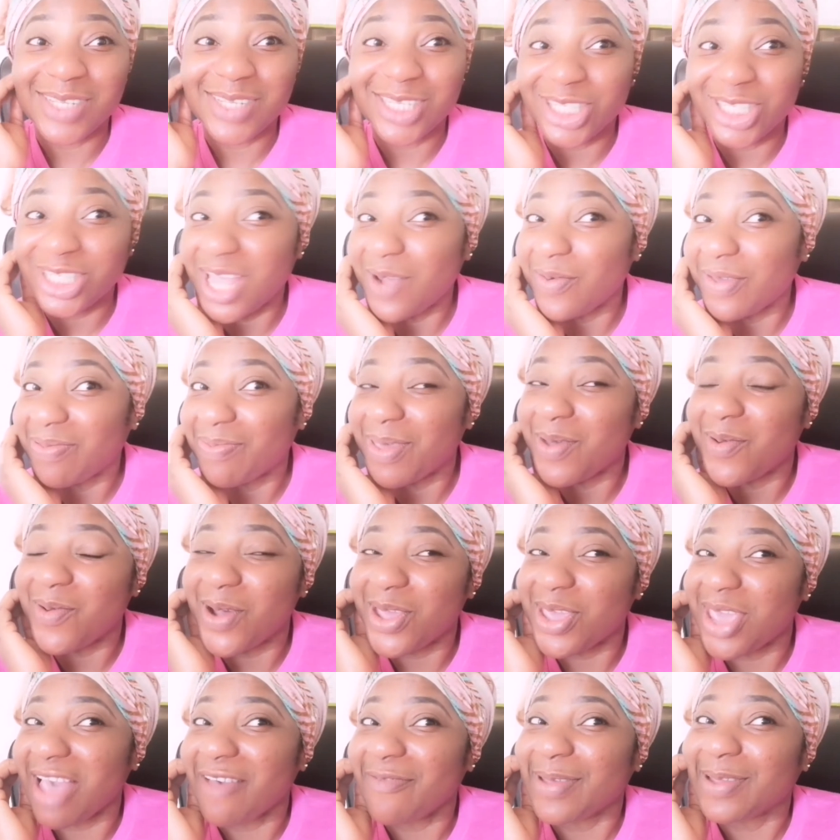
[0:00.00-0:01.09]
And share with me
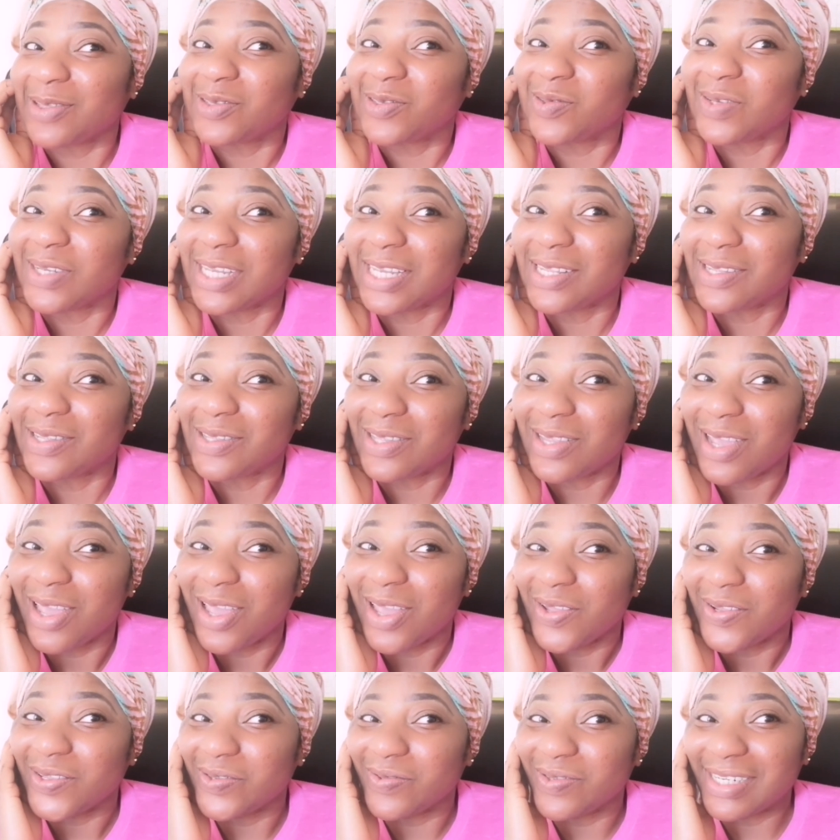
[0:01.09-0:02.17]
what you have been doing
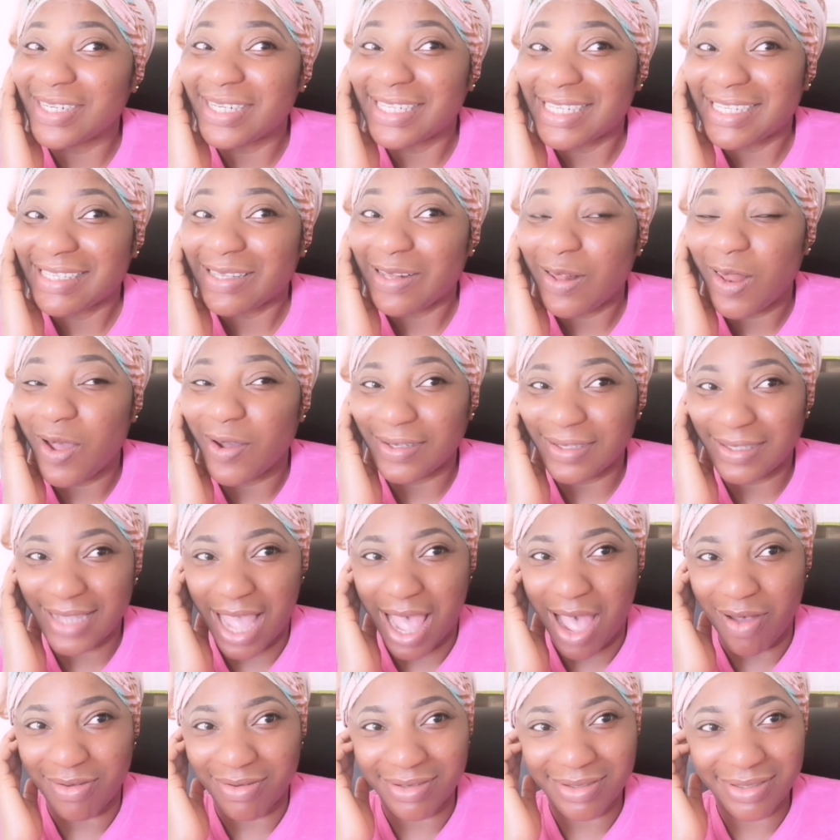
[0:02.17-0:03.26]
during this
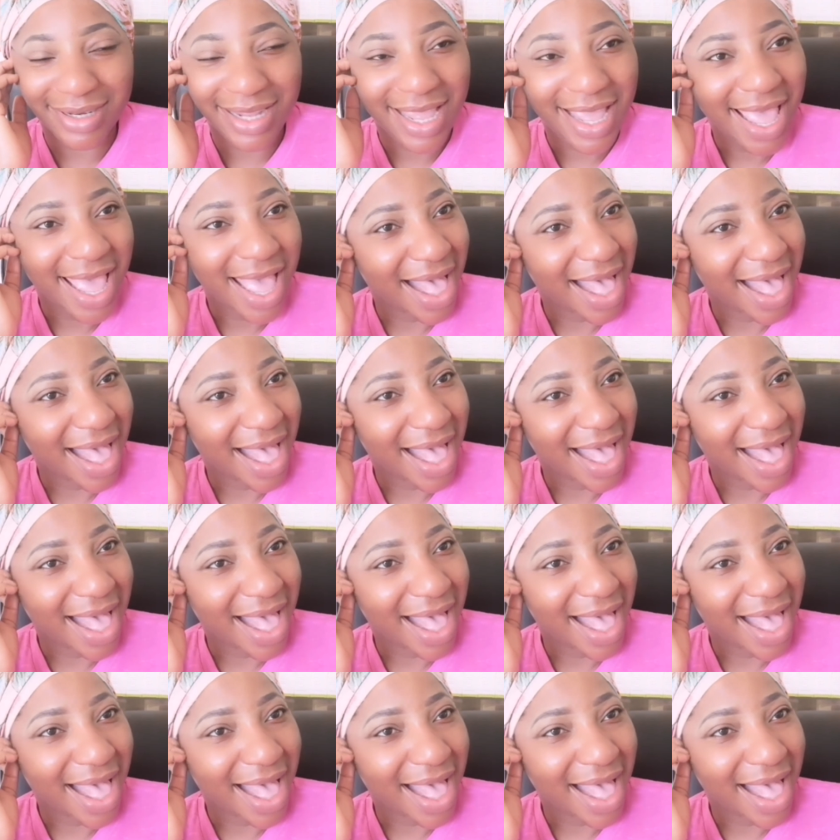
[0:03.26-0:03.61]
lockdown,